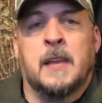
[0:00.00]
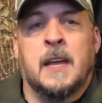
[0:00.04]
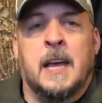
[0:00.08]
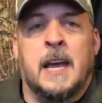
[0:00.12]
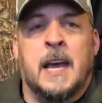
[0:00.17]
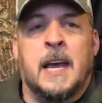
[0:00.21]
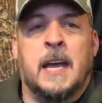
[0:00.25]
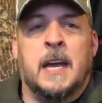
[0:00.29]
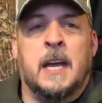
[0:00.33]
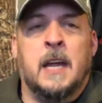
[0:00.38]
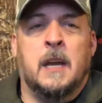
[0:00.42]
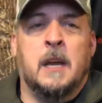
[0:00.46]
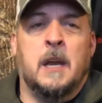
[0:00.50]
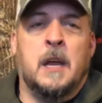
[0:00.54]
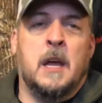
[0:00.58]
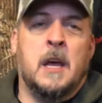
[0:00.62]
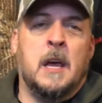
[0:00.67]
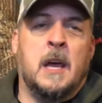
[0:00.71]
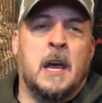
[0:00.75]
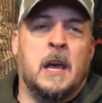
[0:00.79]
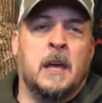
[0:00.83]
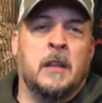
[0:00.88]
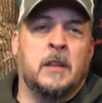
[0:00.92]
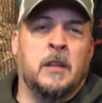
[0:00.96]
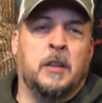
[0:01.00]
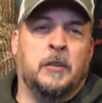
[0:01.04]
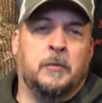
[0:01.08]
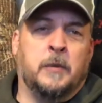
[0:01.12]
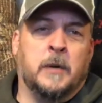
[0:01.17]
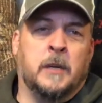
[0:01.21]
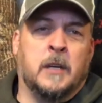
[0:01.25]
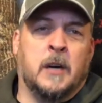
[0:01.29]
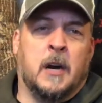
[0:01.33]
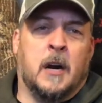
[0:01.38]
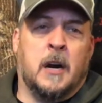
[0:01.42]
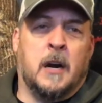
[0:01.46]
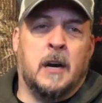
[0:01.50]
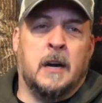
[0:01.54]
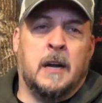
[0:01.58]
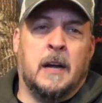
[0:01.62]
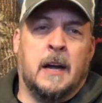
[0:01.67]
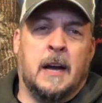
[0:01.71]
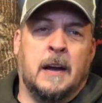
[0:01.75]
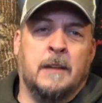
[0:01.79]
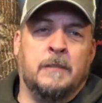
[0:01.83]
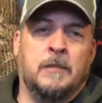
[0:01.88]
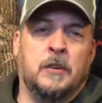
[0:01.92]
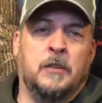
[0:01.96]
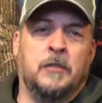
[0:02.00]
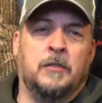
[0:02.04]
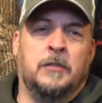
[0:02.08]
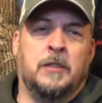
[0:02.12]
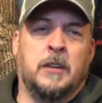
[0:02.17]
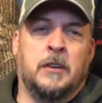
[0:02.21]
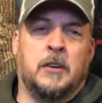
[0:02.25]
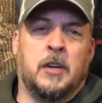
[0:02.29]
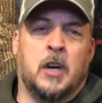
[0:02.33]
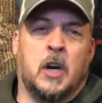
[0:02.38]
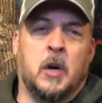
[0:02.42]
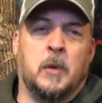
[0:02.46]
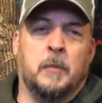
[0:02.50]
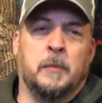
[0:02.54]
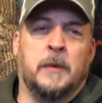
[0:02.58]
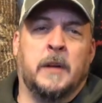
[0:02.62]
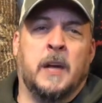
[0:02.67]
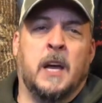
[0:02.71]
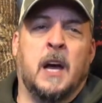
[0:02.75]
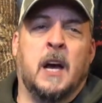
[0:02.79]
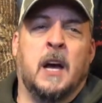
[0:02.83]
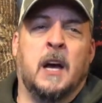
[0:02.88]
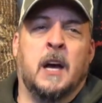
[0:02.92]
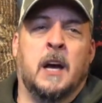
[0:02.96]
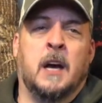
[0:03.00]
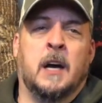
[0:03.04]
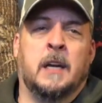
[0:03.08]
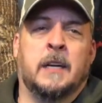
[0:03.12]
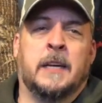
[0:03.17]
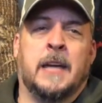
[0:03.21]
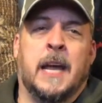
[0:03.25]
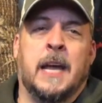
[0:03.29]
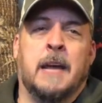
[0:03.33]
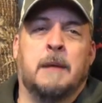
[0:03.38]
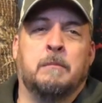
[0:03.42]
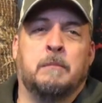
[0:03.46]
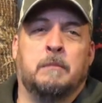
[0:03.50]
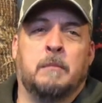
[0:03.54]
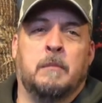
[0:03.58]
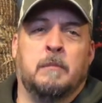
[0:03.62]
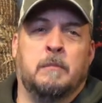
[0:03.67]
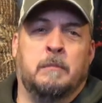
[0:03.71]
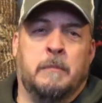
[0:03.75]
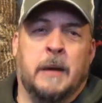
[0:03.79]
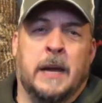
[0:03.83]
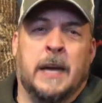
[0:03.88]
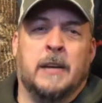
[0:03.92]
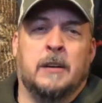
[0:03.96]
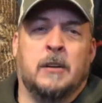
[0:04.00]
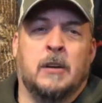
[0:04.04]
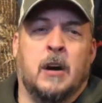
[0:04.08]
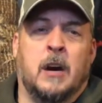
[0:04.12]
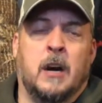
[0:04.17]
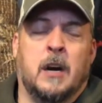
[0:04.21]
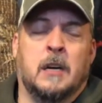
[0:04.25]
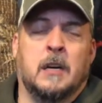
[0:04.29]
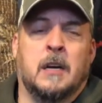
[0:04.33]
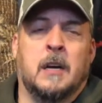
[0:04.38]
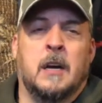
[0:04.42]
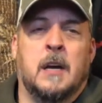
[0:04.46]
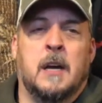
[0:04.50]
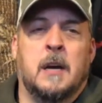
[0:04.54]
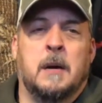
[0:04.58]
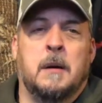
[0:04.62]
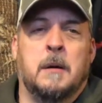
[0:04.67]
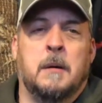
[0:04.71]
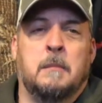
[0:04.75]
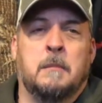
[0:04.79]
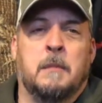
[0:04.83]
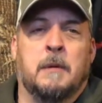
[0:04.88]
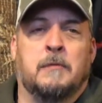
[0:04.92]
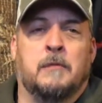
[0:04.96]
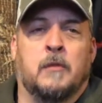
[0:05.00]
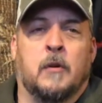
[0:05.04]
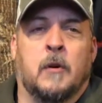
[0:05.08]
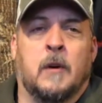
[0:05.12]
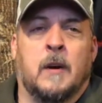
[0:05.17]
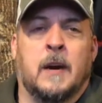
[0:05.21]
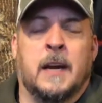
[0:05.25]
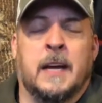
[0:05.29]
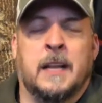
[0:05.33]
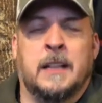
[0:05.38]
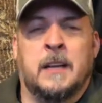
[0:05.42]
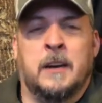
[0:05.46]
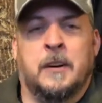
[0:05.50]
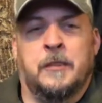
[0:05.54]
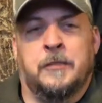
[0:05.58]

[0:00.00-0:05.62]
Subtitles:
And in this regard, I've used the term game band dog before, and there are